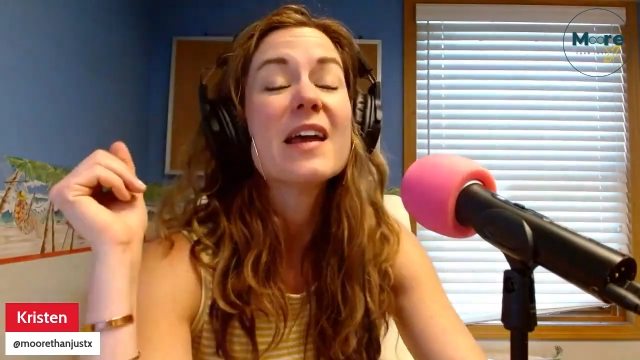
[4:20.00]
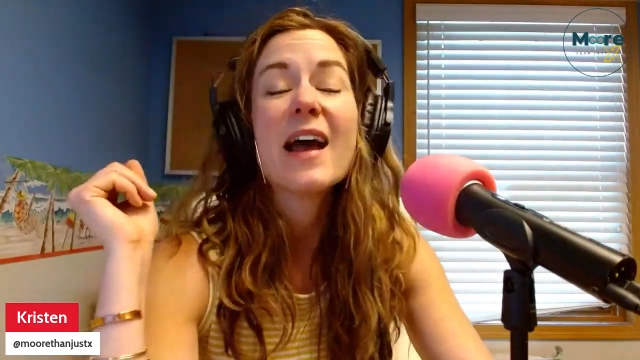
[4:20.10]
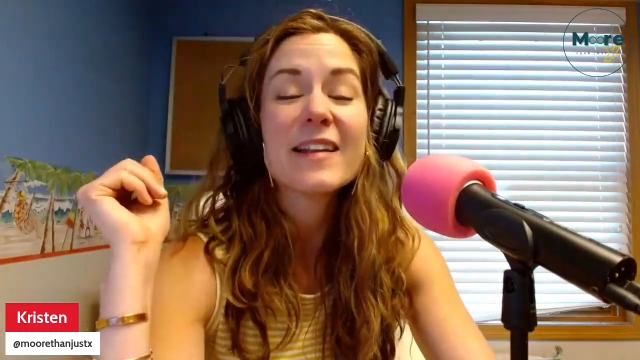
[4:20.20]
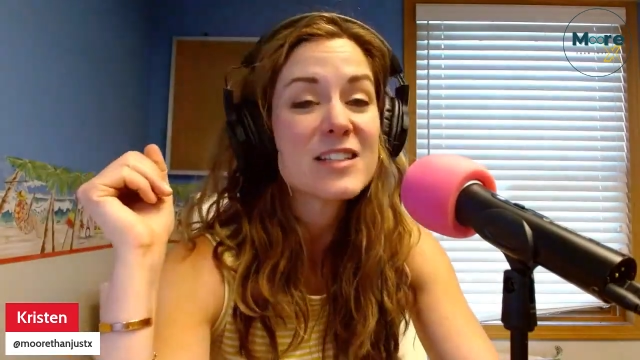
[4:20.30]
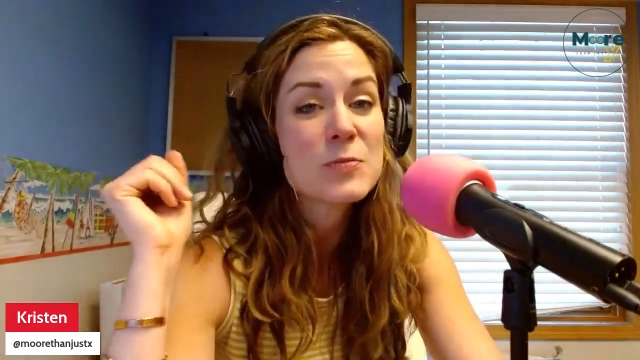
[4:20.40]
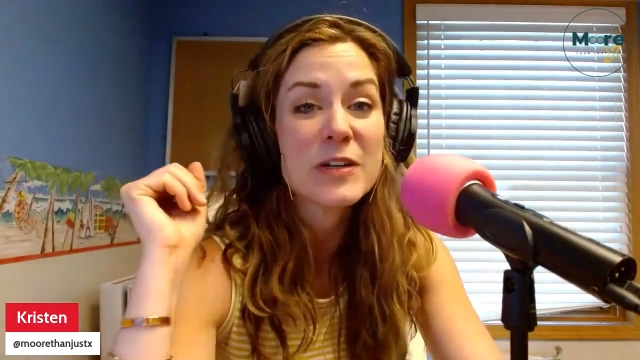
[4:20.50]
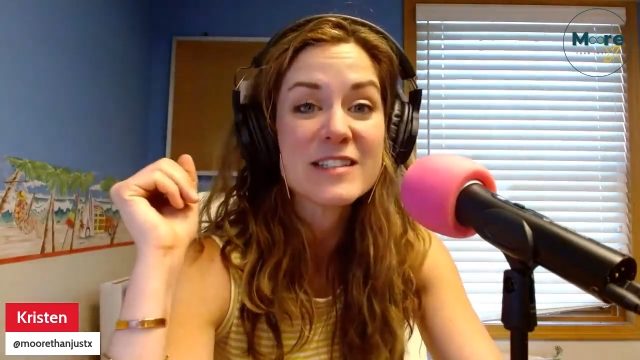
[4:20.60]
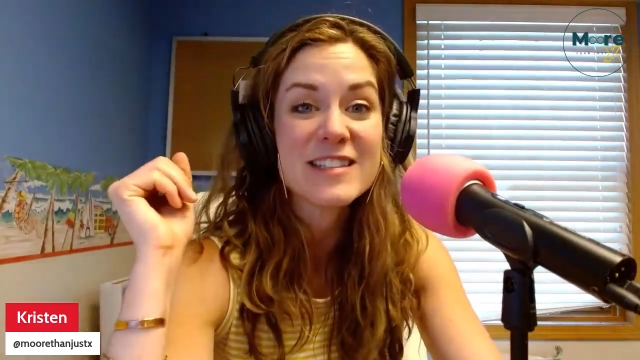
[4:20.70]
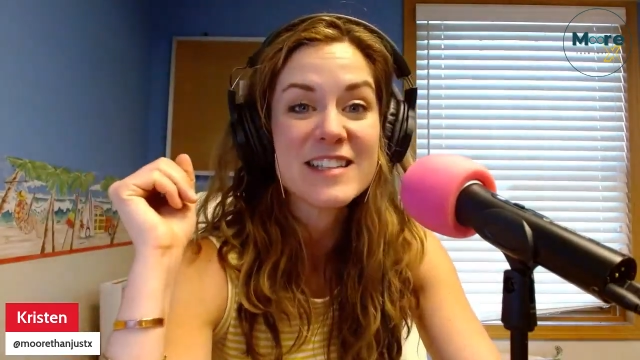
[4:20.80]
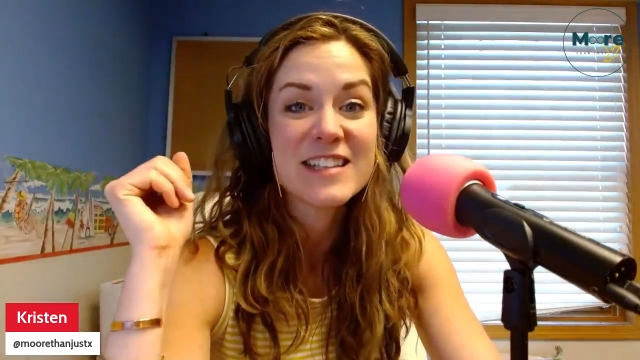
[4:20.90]
And this
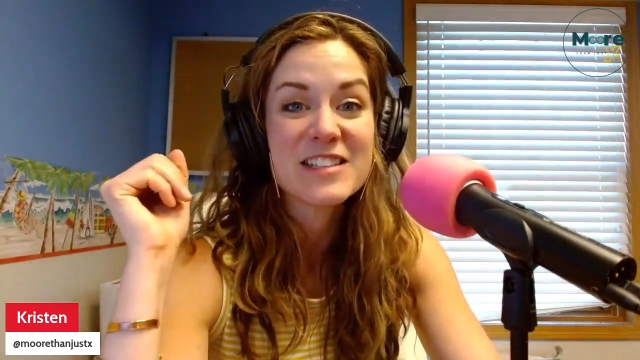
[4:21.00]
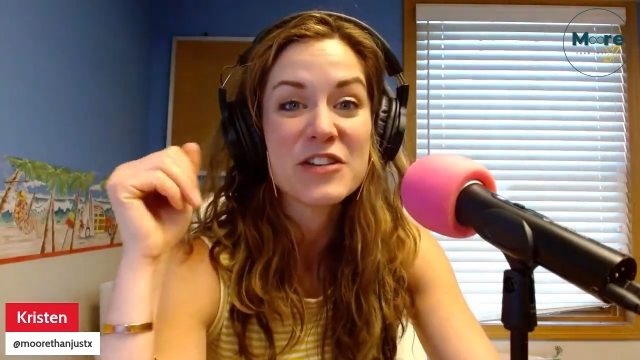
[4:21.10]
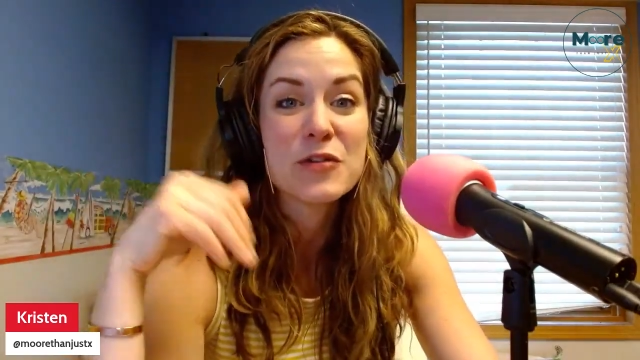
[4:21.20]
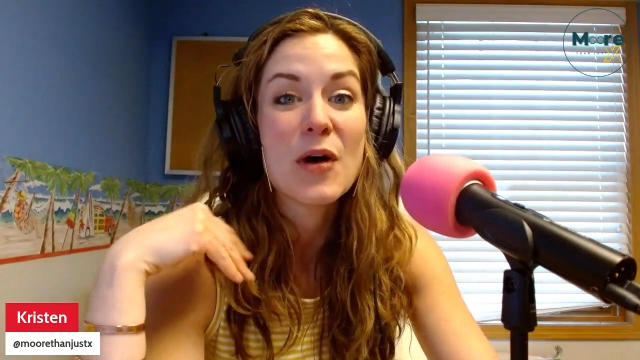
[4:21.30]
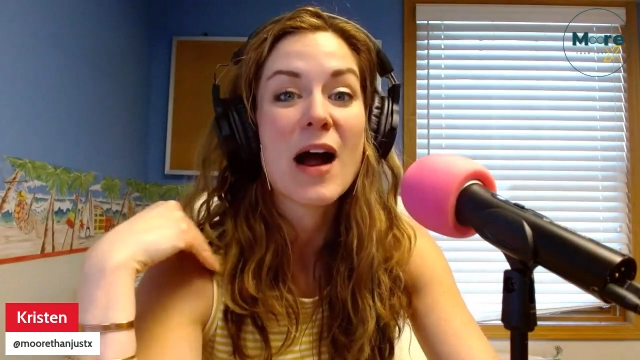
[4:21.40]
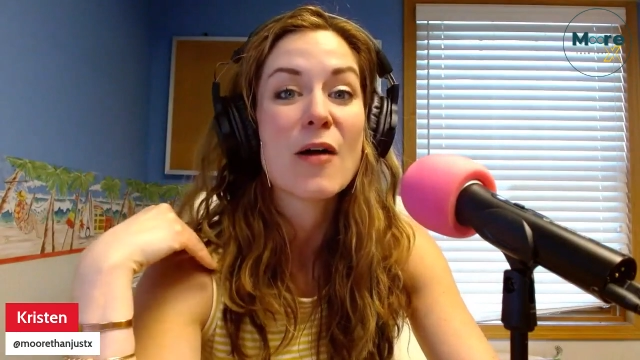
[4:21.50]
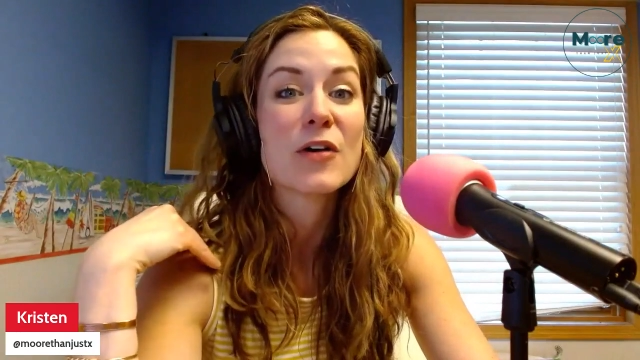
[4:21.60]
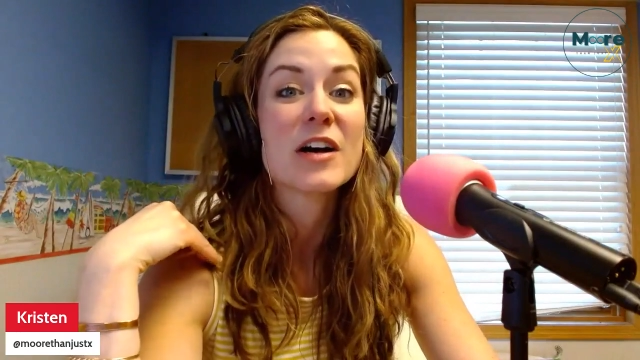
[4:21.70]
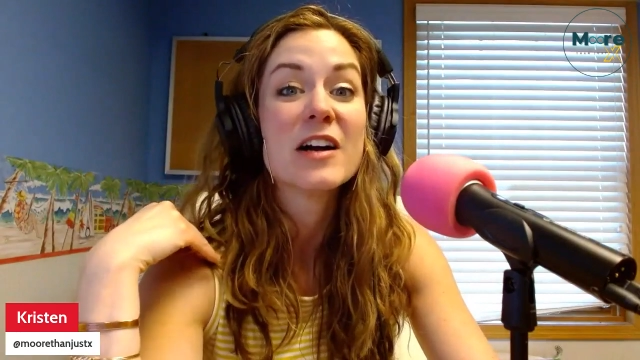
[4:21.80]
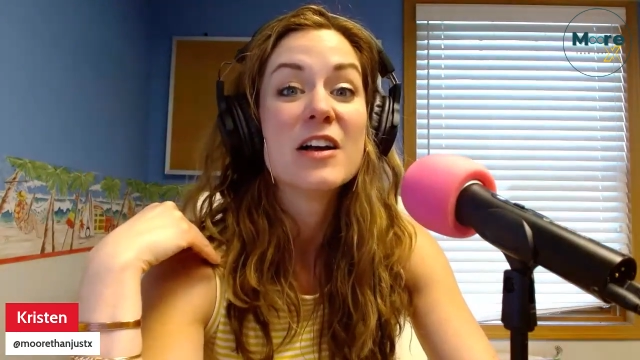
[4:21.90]
brings us into
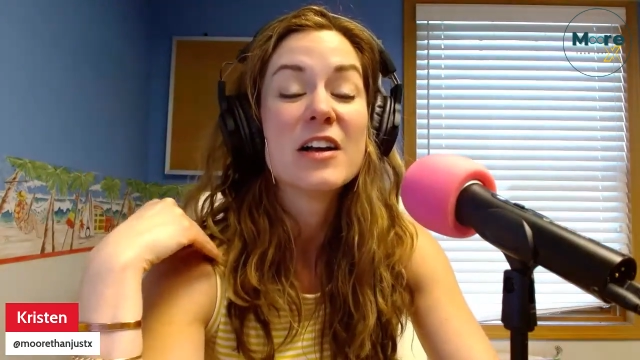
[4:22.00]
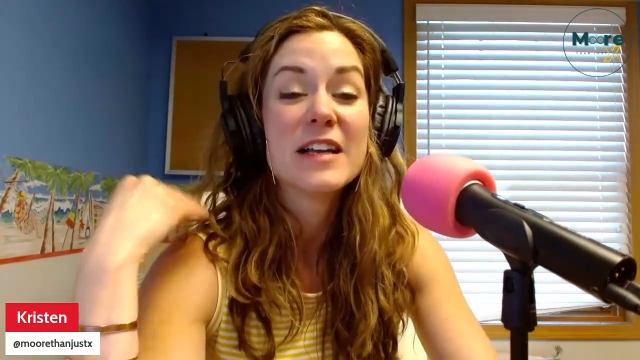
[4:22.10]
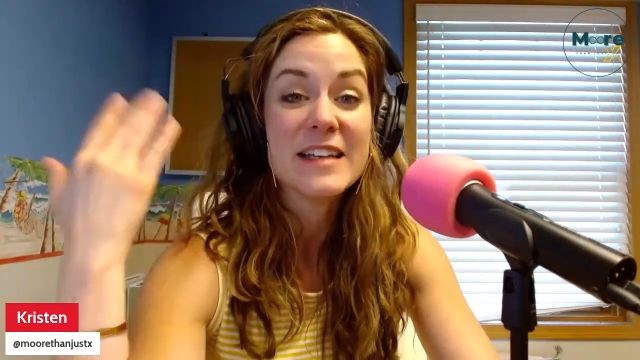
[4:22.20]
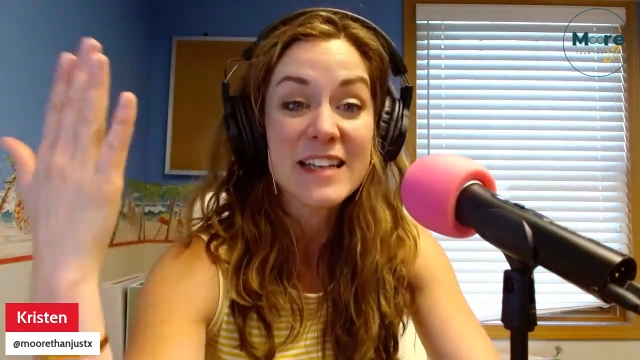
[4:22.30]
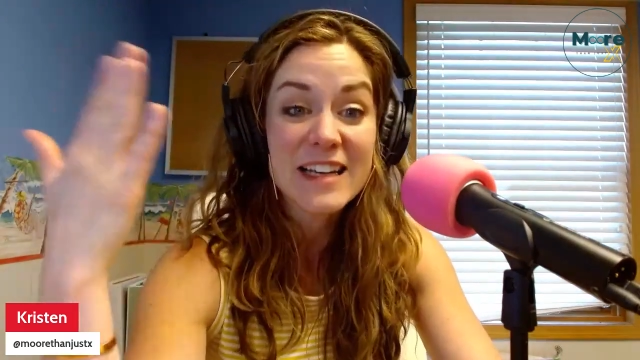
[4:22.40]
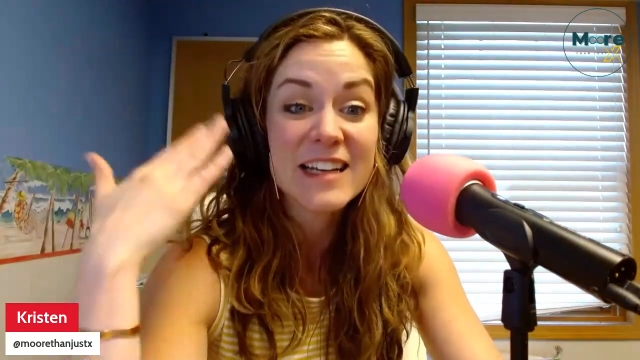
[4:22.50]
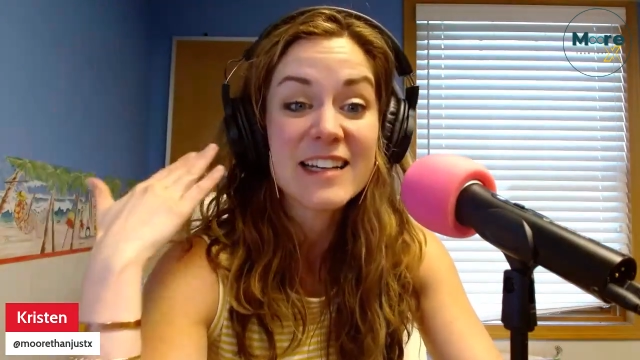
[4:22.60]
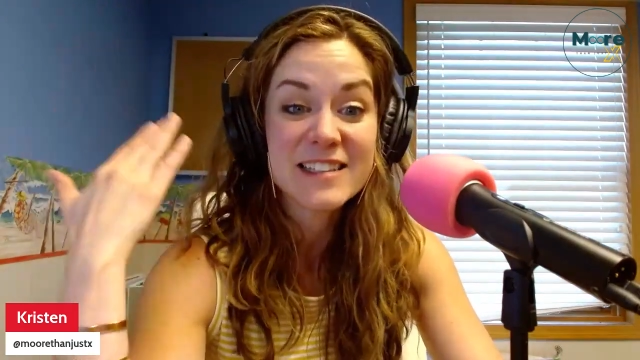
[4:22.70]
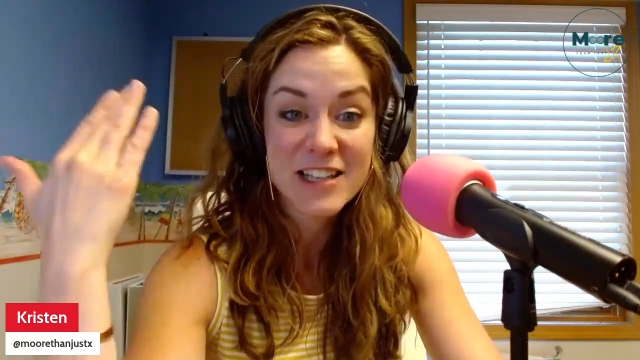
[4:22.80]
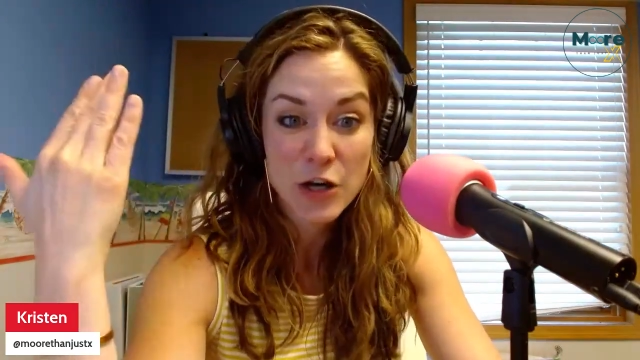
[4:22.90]
our
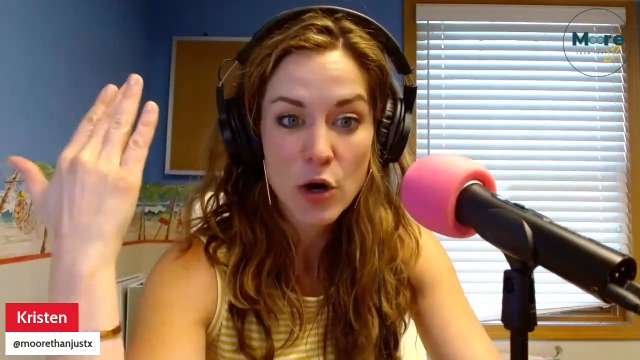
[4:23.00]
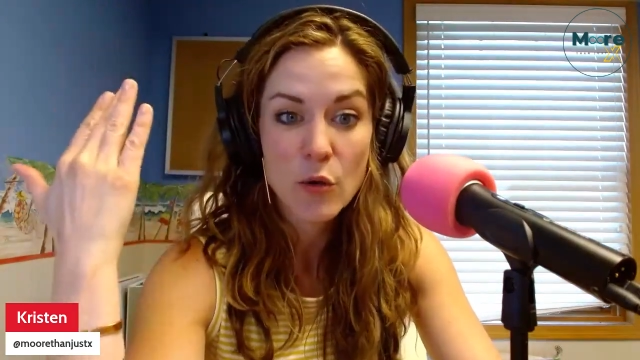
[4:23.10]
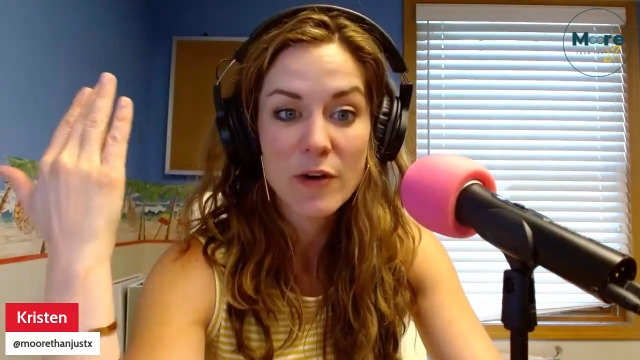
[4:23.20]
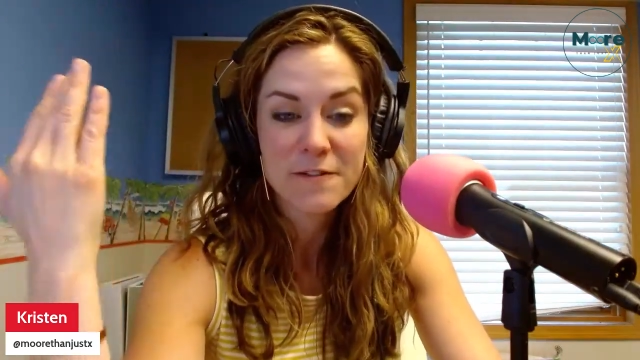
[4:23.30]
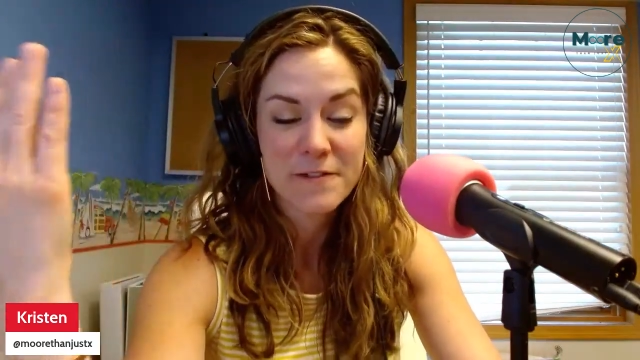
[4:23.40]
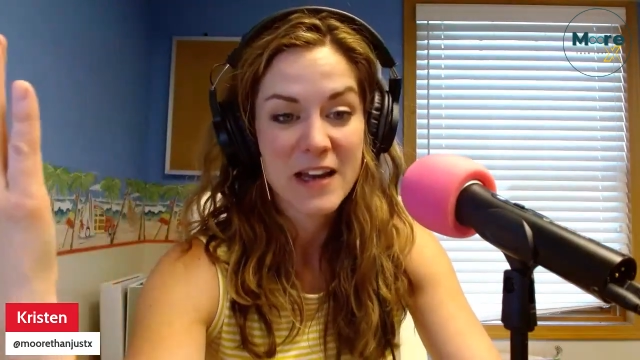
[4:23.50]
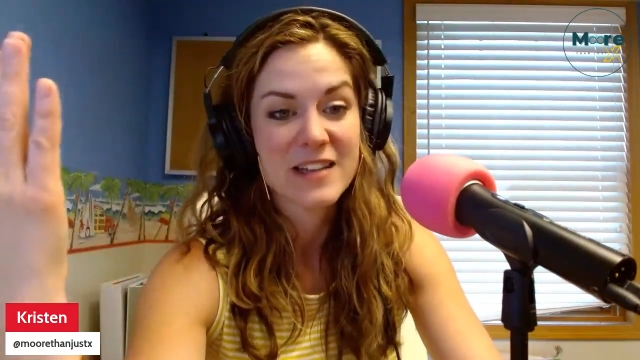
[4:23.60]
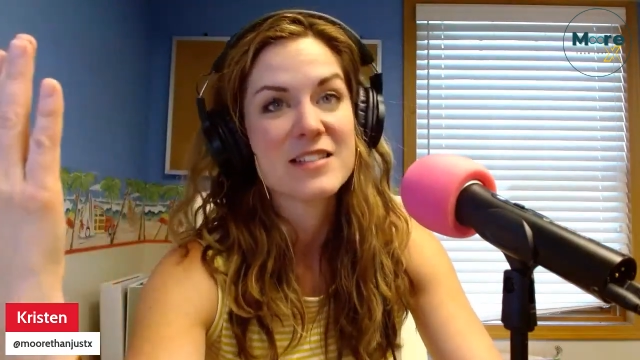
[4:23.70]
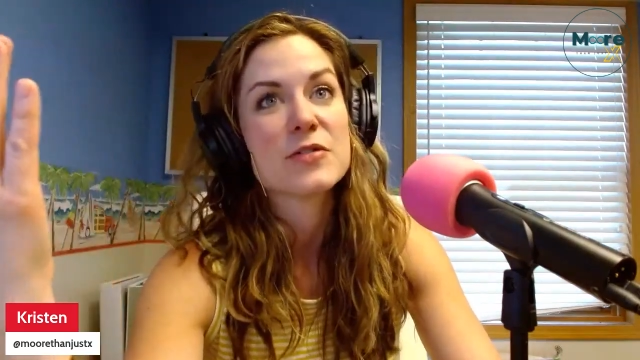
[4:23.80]
need to know phase.